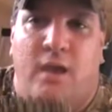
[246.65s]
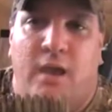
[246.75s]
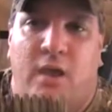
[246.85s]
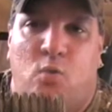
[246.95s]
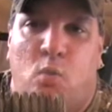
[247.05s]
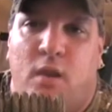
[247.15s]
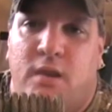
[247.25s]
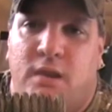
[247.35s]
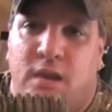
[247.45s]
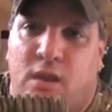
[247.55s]
and one
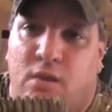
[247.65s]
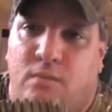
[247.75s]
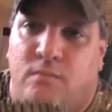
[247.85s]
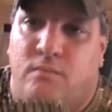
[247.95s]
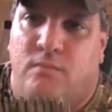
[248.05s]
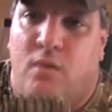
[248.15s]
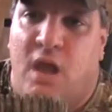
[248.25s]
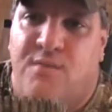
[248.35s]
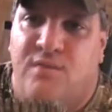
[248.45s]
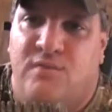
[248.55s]
in here.
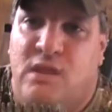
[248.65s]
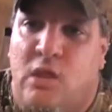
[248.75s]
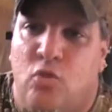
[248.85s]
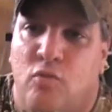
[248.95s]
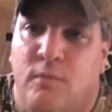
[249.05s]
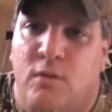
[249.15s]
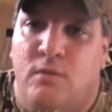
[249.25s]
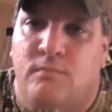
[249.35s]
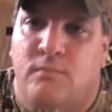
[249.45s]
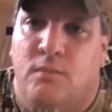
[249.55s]
Obviously
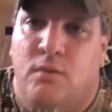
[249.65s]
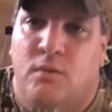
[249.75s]
aluminum,